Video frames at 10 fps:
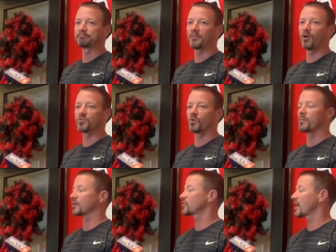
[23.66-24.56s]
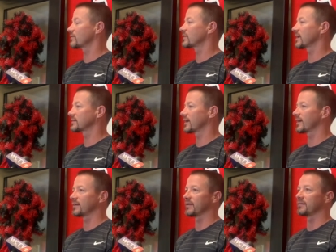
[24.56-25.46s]
you always worry about traveling like
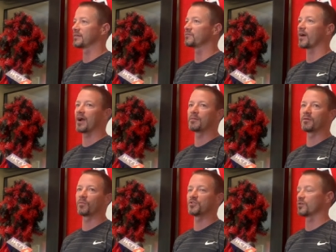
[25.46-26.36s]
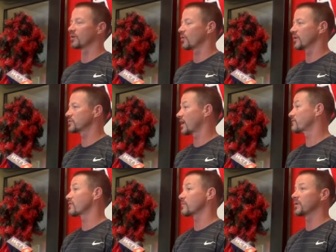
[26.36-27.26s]
that and the environment, what you're going to go into.
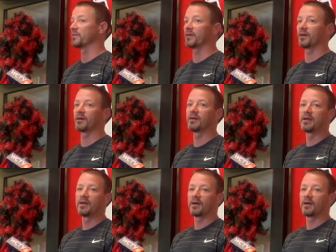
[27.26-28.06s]
I've never been there.